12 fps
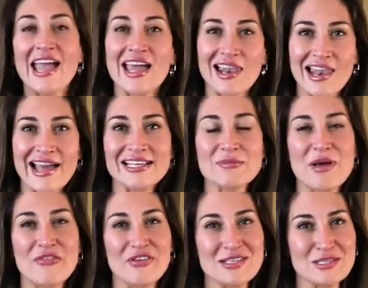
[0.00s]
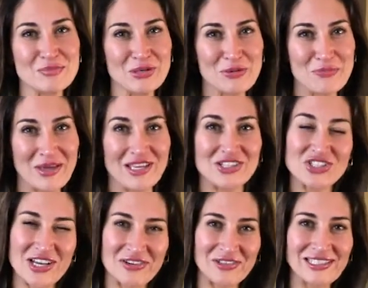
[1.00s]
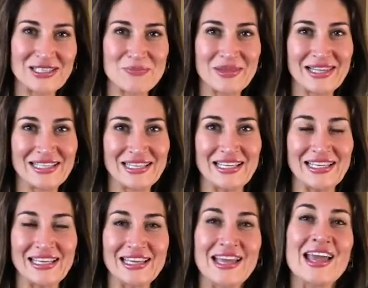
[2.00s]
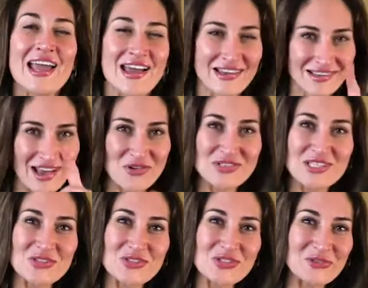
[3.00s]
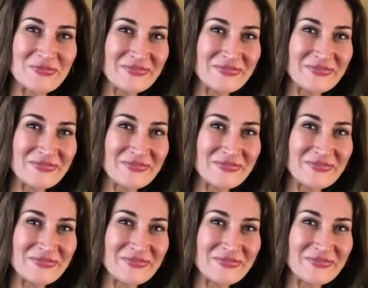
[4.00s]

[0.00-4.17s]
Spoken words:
and like my Facebook page, Carolina Pellegrini. I'll see you soon.